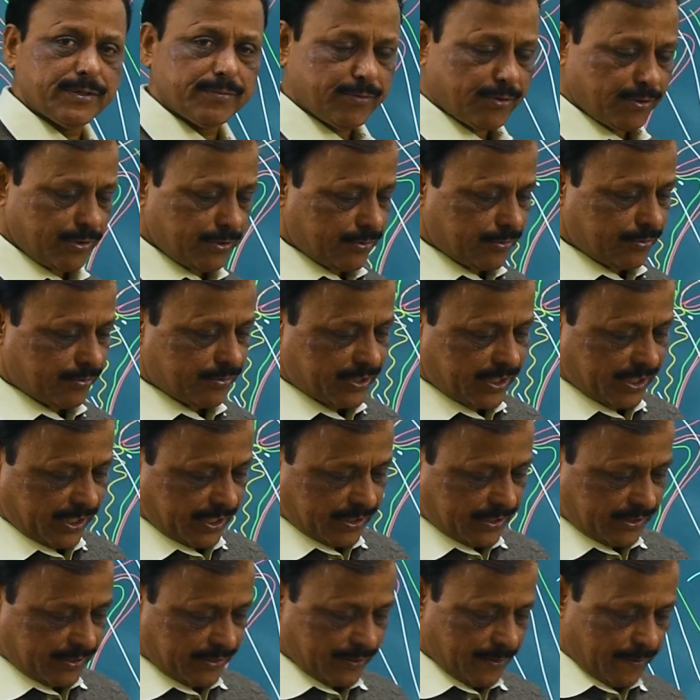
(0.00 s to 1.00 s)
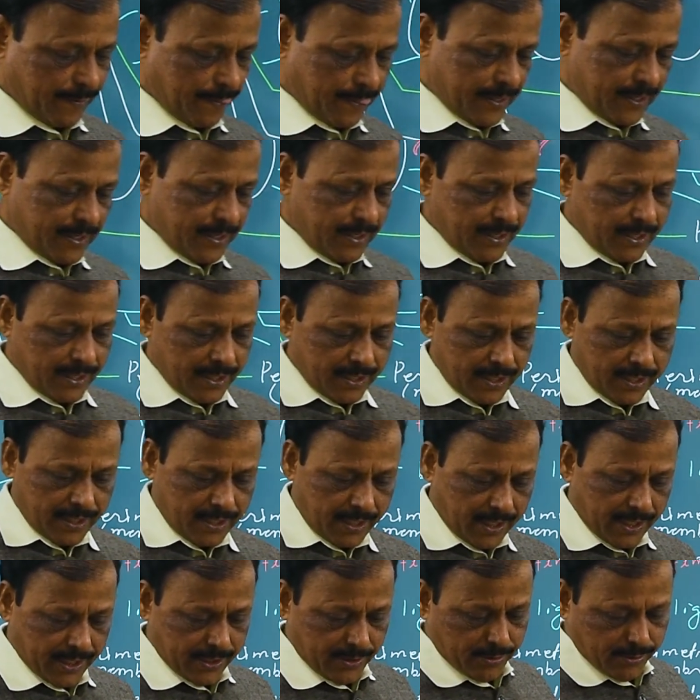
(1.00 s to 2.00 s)
reproductive tract.
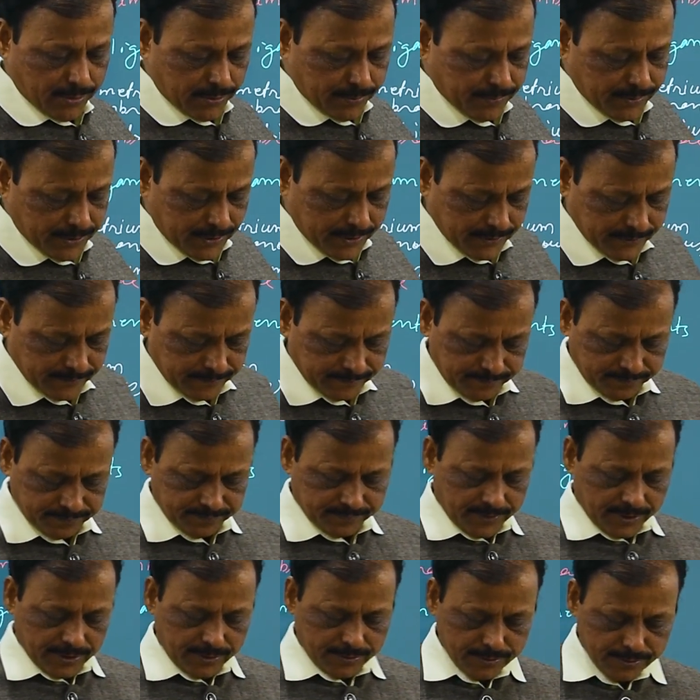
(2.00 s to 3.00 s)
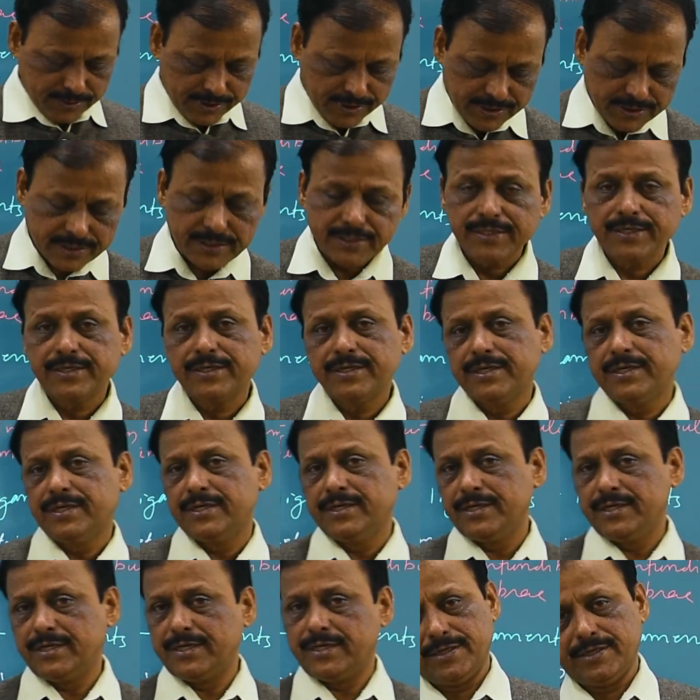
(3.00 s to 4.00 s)
I hope you did
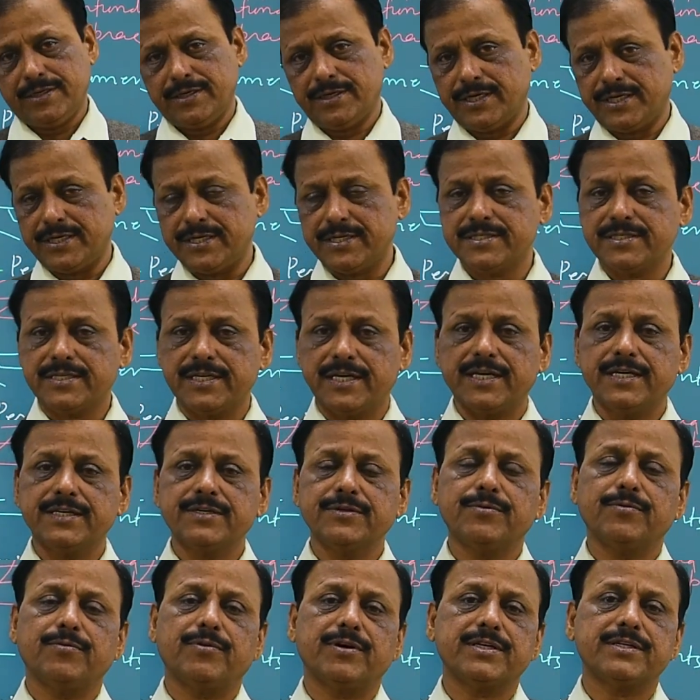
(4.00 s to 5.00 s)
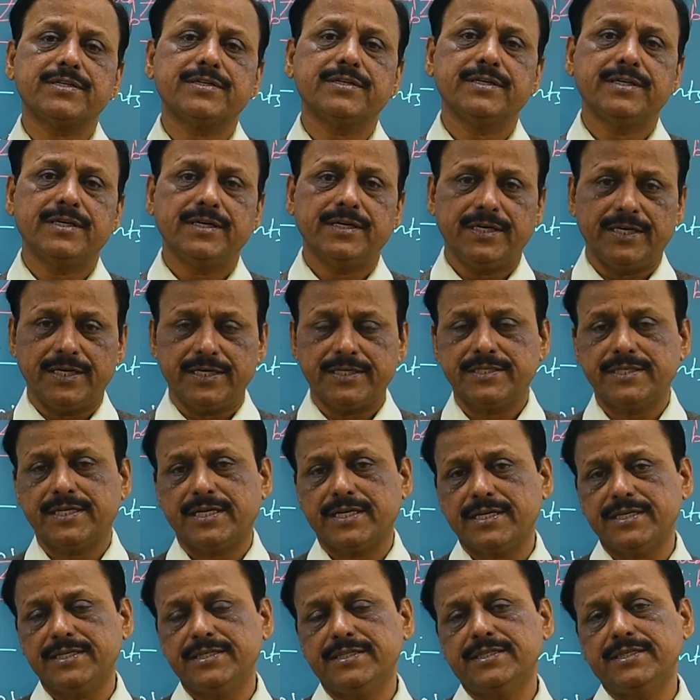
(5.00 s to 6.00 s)
understand what
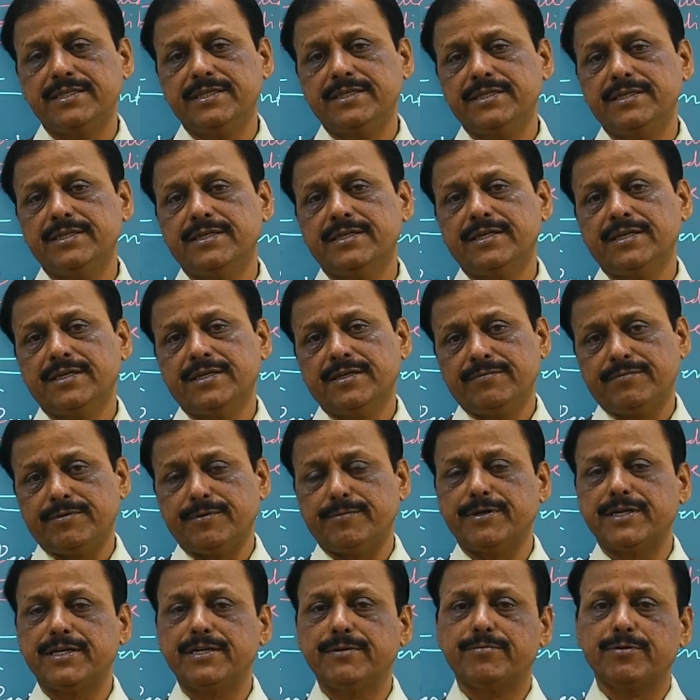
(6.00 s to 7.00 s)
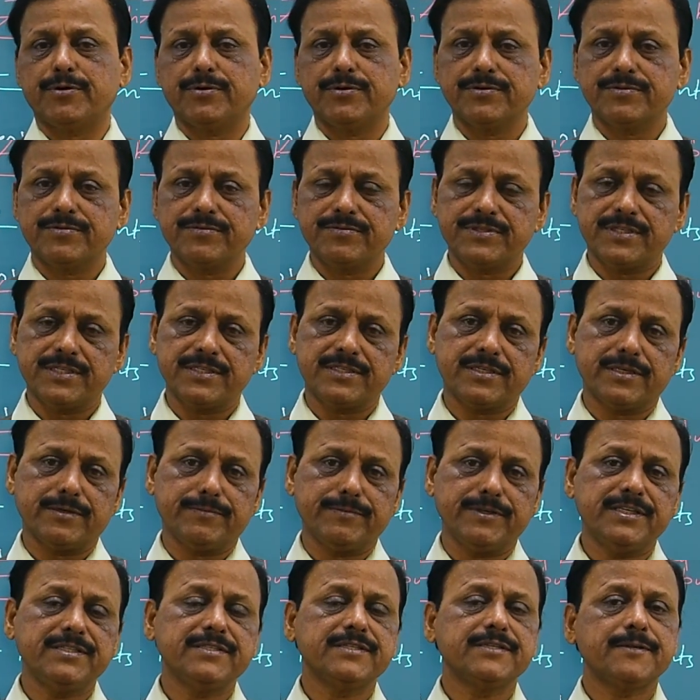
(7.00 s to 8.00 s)
exactly the female reproductive
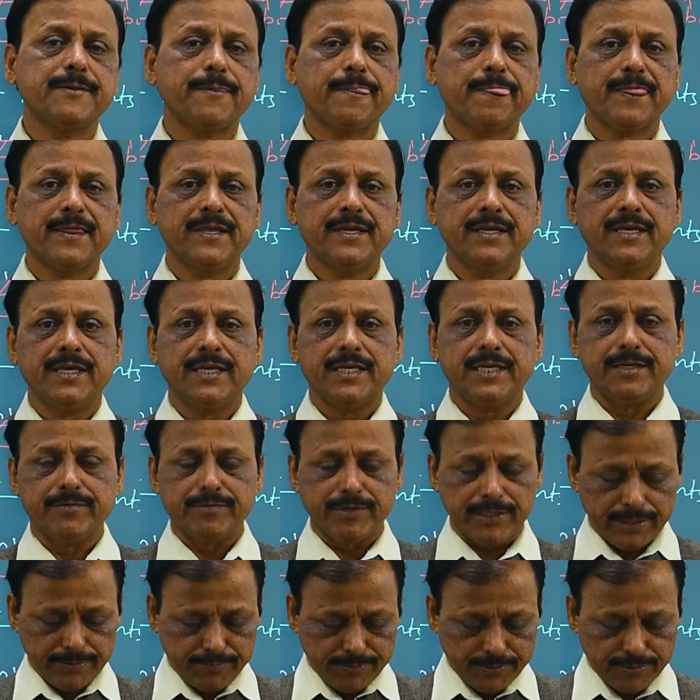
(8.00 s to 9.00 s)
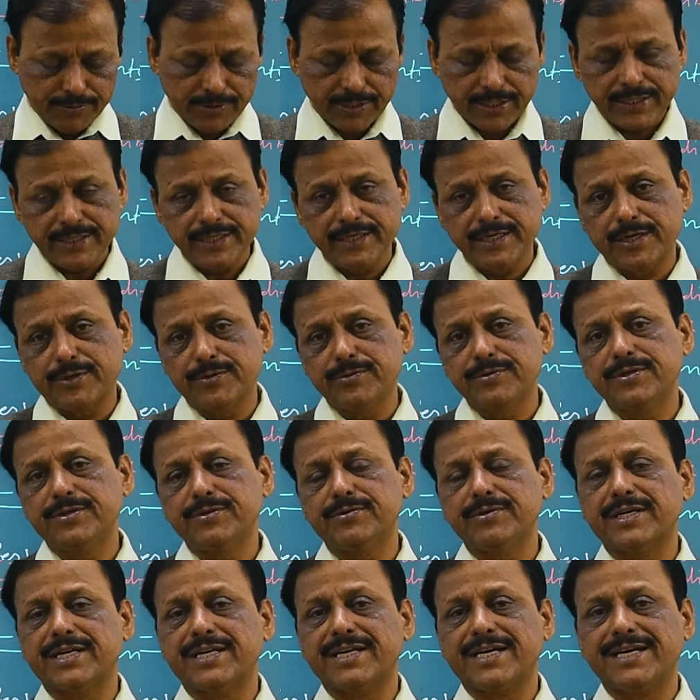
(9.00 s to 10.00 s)
system is. Even if you are in doubt,
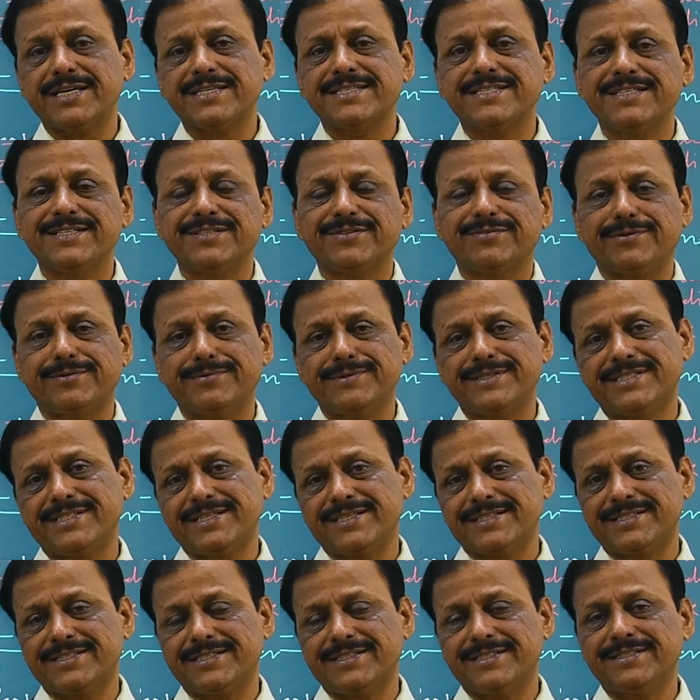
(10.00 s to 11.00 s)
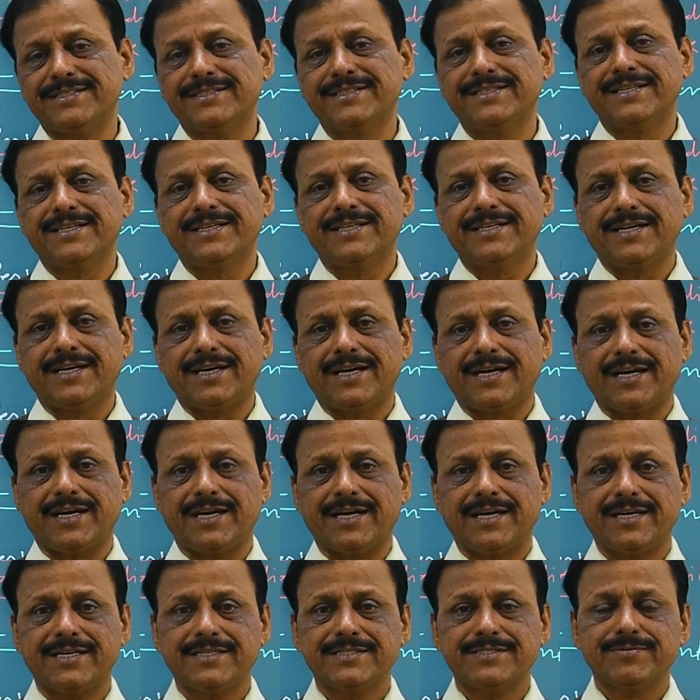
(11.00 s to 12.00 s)
you can ask in comment section,
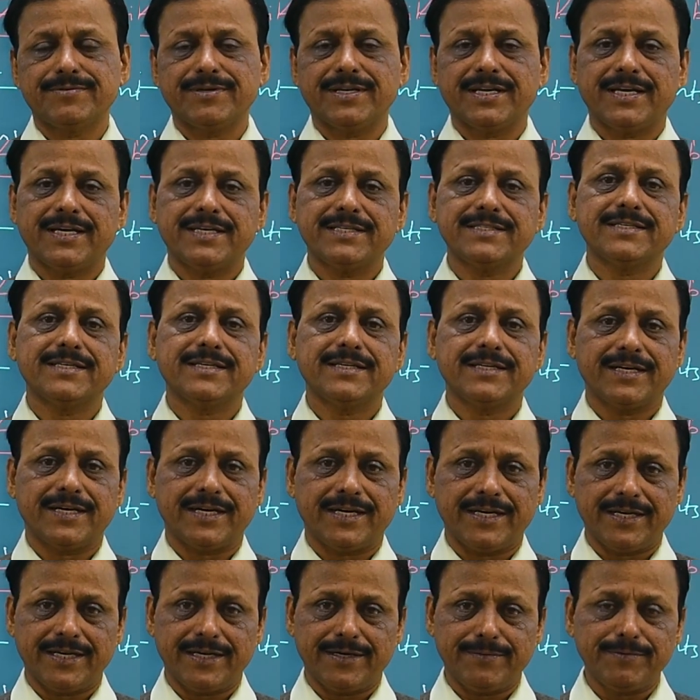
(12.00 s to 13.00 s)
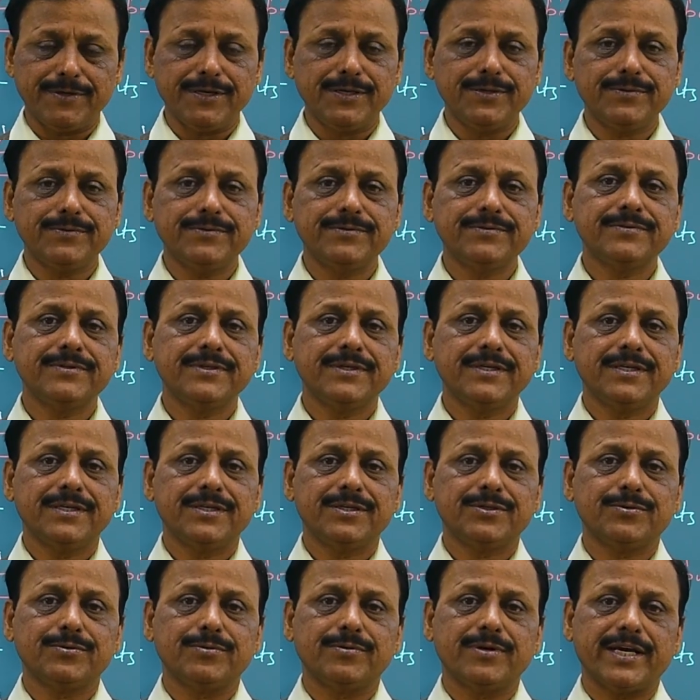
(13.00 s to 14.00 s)
as well as I appeal you
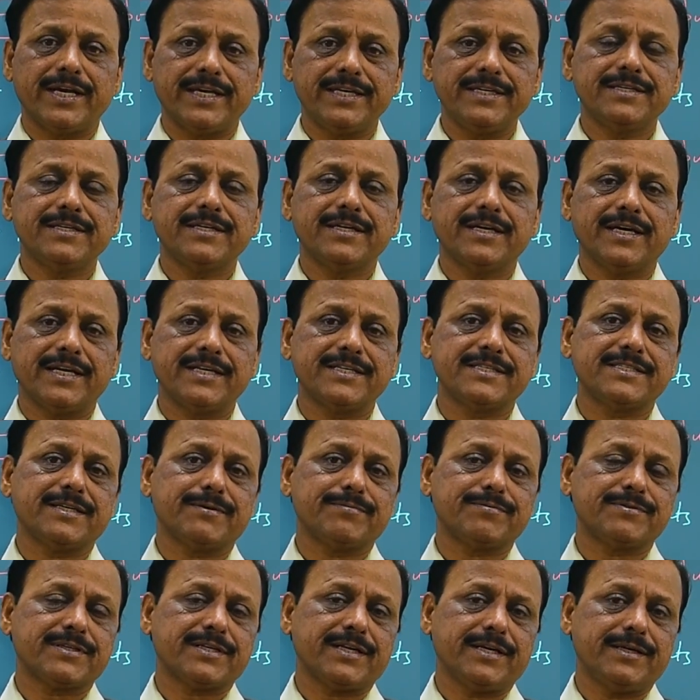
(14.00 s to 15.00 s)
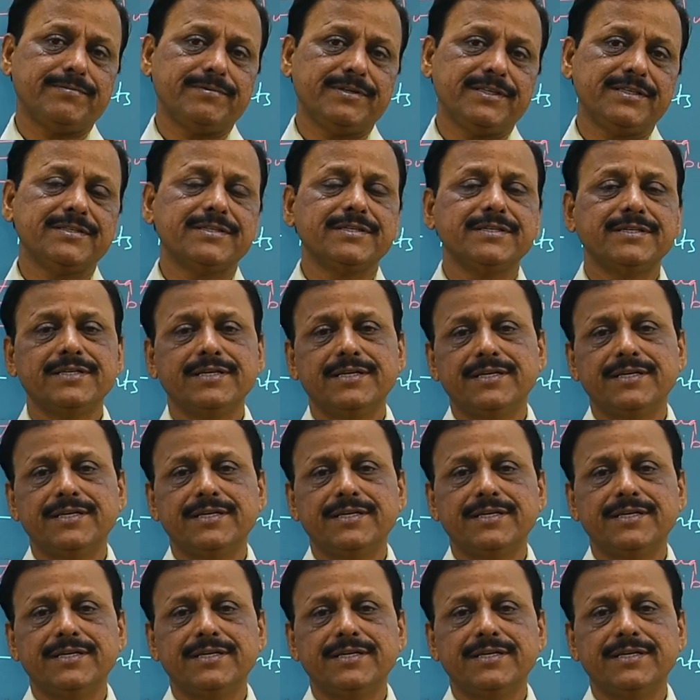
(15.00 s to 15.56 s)
to like and subscribe it